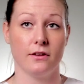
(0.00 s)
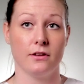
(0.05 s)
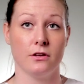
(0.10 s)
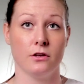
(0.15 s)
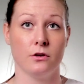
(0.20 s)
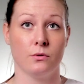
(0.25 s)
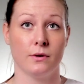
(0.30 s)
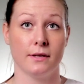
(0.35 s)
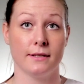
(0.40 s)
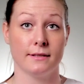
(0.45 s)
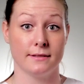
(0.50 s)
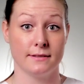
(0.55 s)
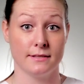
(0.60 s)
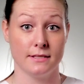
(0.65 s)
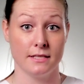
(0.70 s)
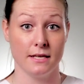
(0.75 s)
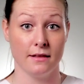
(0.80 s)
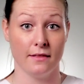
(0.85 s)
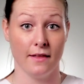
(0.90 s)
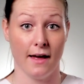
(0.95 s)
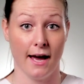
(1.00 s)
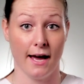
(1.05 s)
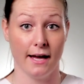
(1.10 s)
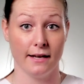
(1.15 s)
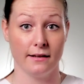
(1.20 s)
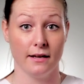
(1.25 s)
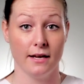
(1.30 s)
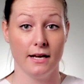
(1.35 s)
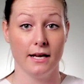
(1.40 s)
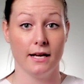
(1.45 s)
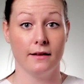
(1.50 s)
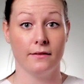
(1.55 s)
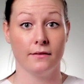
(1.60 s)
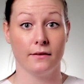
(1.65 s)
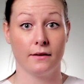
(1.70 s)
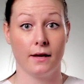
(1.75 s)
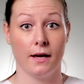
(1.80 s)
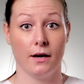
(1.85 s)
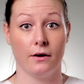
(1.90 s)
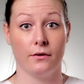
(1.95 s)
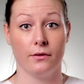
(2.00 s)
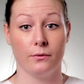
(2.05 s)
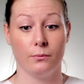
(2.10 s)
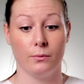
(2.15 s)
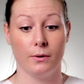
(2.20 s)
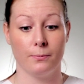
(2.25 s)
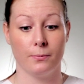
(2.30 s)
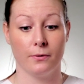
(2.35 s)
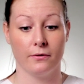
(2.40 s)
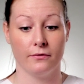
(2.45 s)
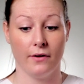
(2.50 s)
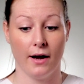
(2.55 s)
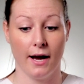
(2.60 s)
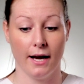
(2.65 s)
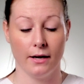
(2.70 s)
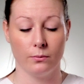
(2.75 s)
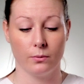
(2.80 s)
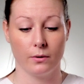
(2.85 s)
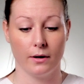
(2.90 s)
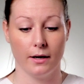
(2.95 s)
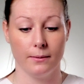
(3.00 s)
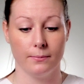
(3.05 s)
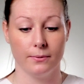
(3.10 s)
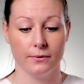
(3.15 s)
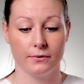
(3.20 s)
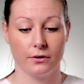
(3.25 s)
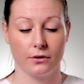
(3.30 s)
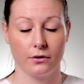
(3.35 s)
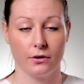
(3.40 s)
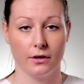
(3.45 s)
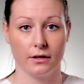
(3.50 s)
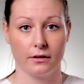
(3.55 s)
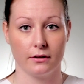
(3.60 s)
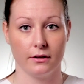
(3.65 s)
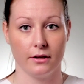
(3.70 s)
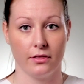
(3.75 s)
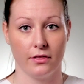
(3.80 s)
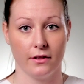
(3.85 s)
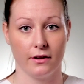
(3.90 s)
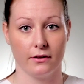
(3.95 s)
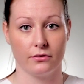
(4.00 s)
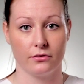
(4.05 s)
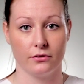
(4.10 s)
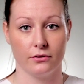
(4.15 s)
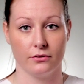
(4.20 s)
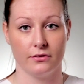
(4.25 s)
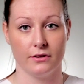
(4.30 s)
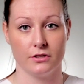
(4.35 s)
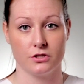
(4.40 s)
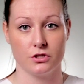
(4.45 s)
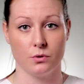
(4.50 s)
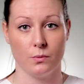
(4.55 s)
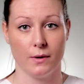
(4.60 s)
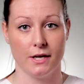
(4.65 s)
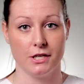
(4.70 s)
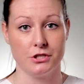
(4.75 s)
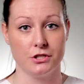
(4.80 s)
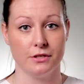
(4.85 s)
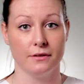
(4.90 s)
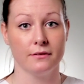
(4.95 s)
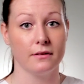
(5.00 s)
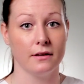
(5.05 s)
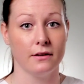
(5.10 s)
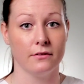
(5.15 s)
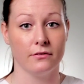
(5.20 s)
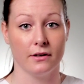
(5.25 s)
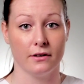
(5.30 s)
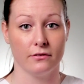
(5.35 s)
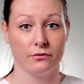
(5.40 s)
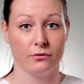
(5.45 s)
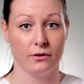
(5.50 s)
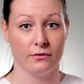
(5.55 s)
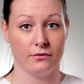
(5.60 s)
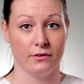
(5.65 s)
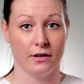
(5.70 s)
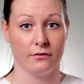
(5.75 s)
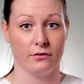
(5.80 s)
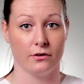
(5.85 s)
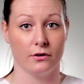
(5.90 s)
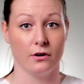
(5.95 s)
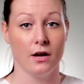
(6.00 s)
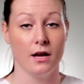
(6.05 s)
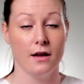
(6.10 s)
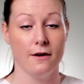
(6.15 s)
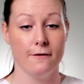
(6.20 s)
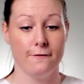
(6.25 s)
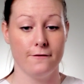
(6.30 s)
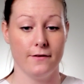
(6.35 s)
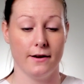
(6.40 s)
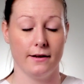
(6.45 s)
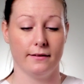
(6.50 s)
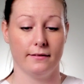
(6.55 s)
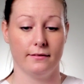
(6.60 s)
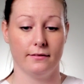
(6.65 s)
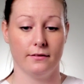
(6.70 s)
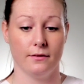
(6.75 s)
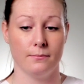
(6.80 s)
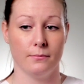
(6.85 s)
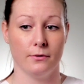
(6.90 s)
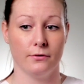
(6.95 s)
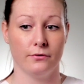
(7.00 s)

that you can see that in the care that we provide. We're able to critically think through situations, even if we've never faced them